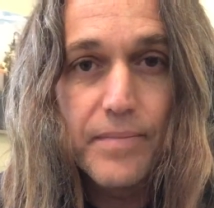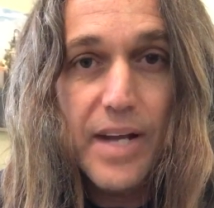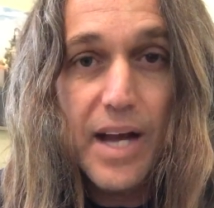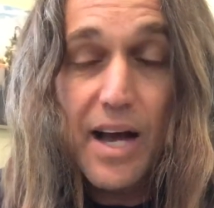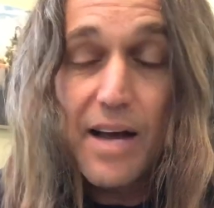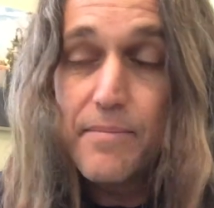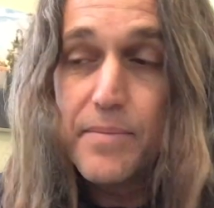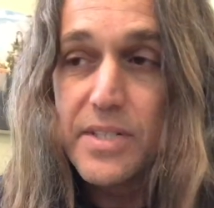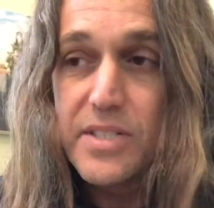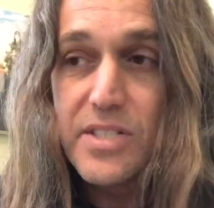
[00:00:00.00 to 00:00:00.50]
Now,
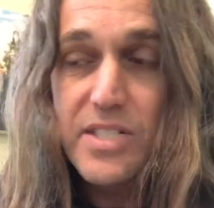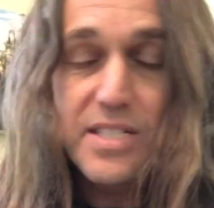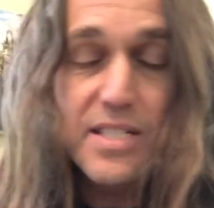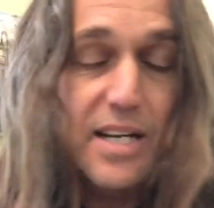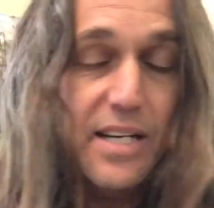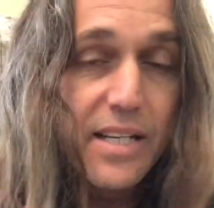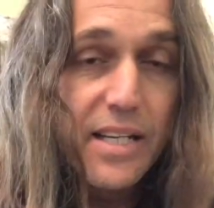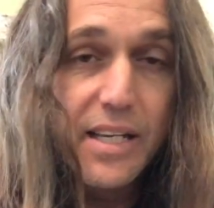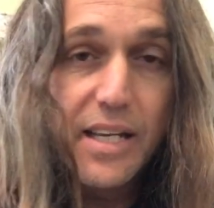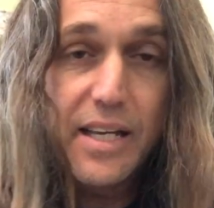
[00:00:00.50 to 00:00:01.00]
I've been
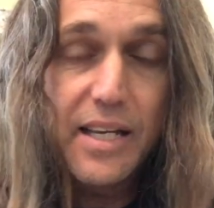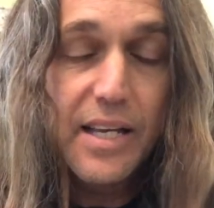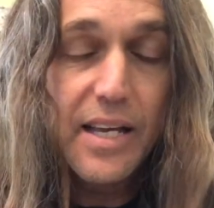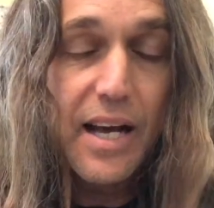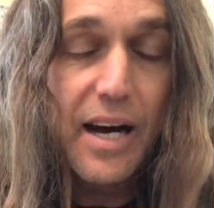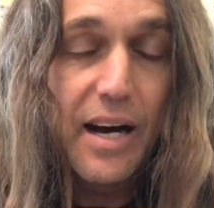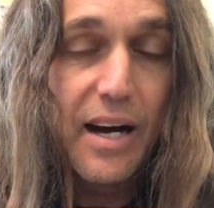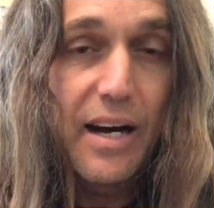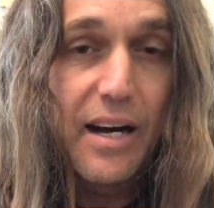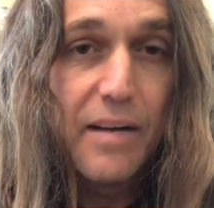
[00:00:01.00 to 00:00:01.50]
studying
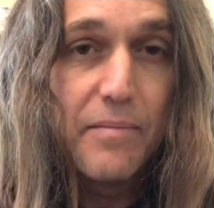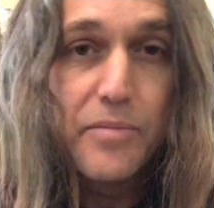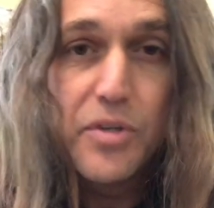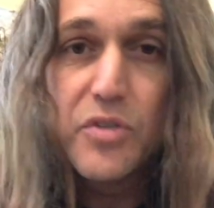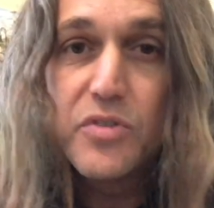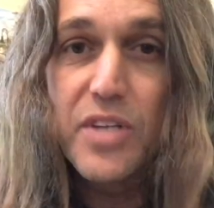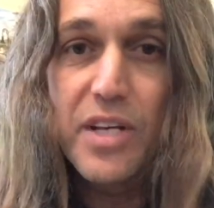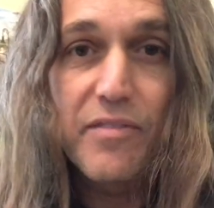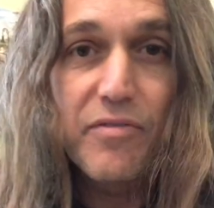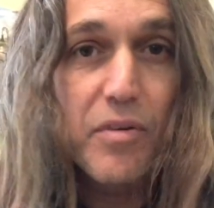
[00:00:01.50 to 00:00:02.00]

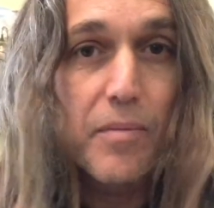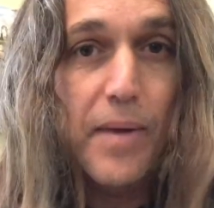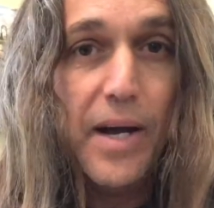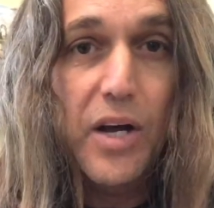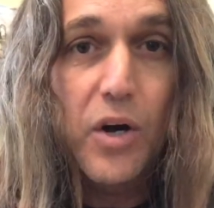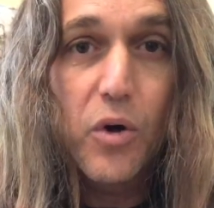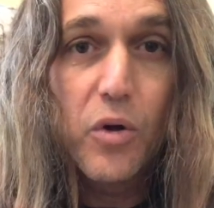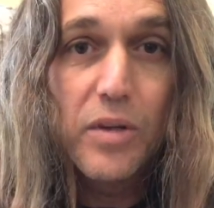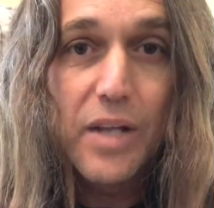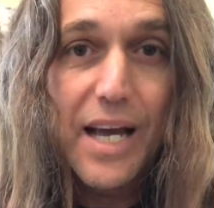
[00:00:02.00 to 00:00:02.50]
music for my
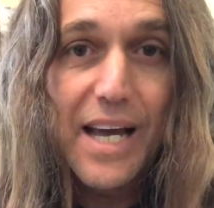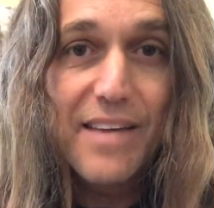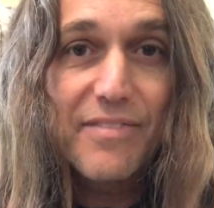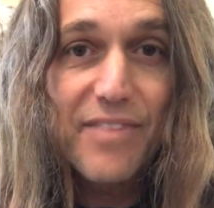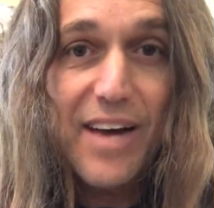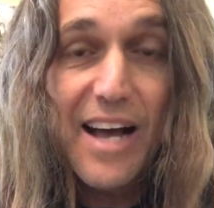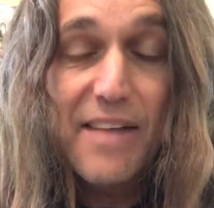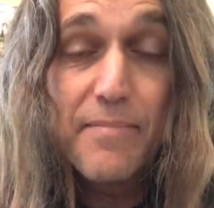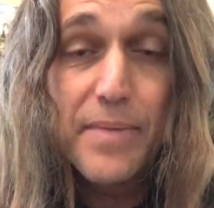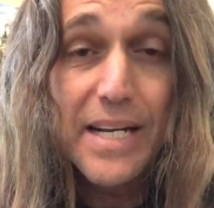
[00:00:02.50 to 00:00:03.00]
whole life.
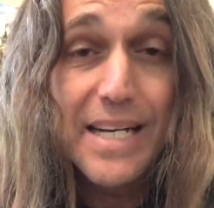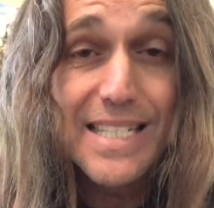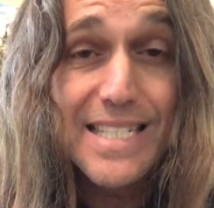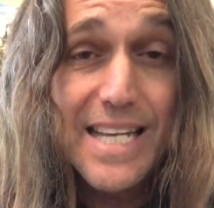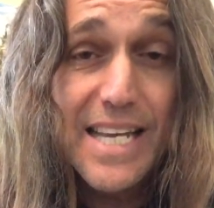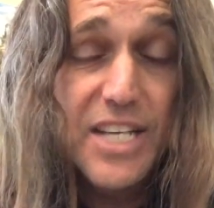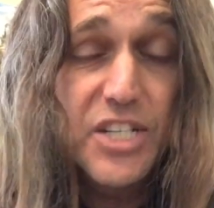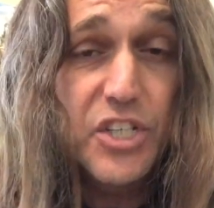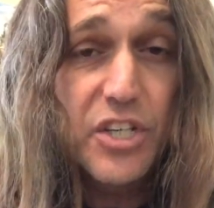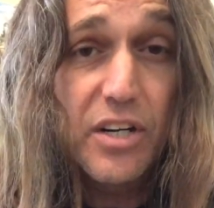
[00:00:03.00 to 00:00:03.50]
I've been a
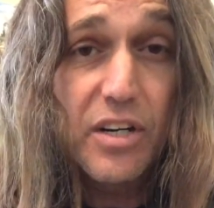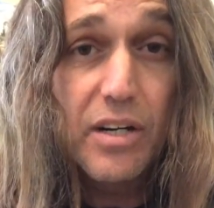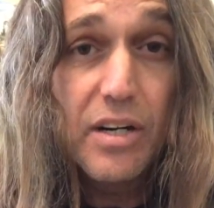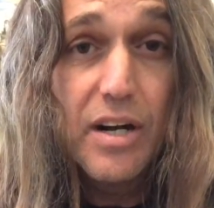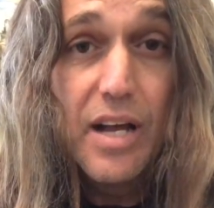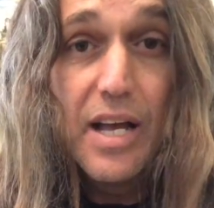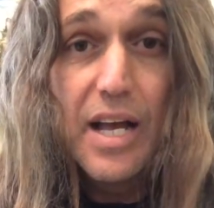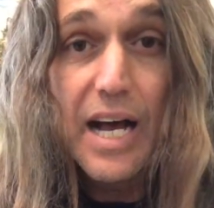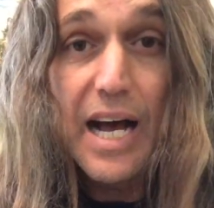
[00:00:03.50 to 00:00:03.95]
teacher.